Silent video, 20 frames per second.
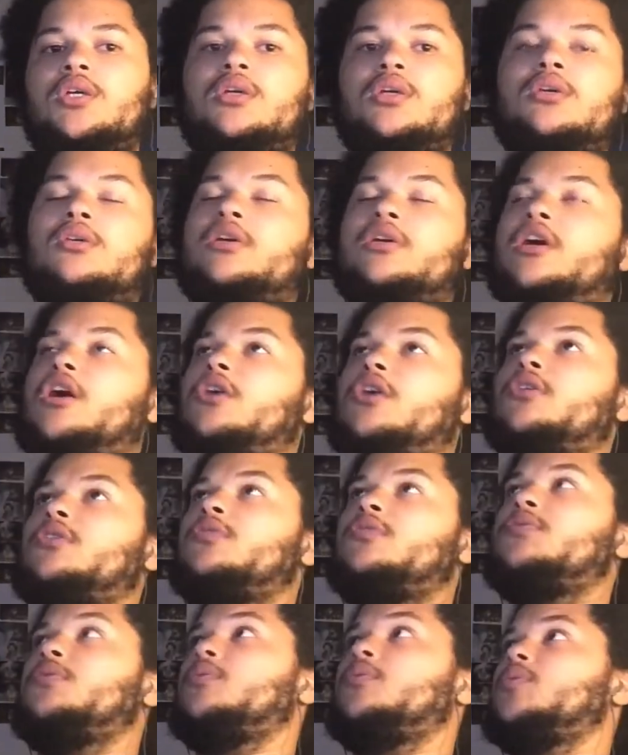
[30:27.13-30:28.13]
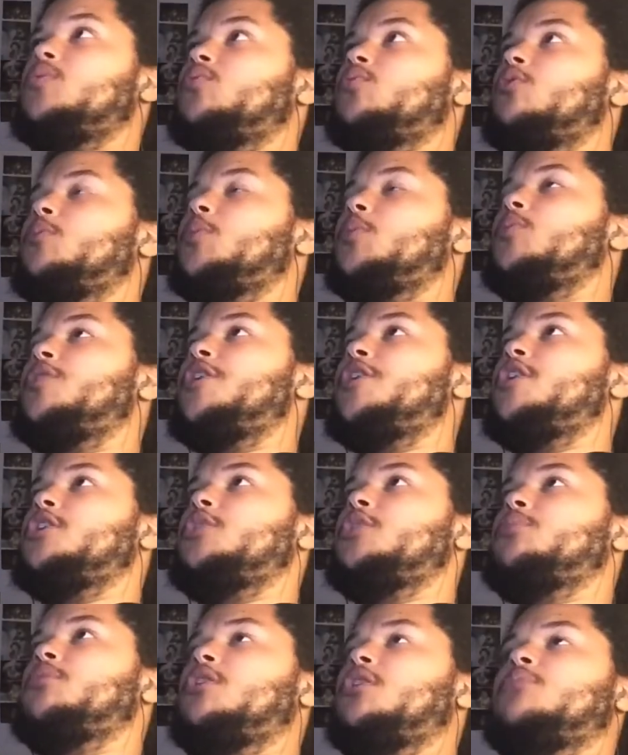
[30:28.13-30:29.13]
Now, if it was Roman Reigns,
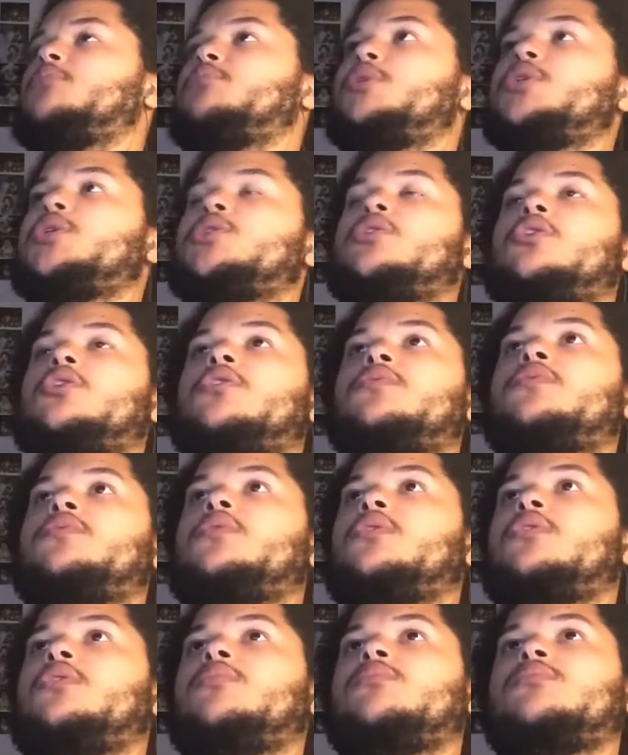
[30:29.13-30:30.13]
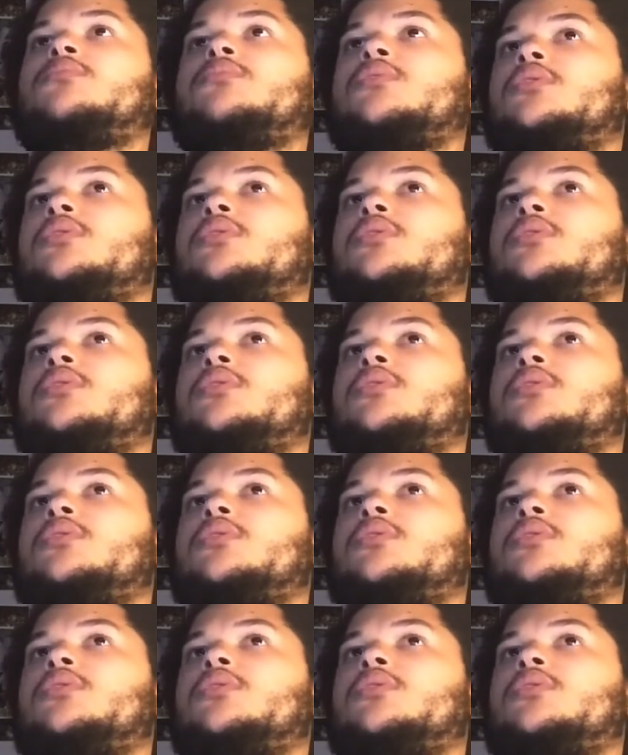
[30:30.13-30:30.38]
he'd probably beast all four of them.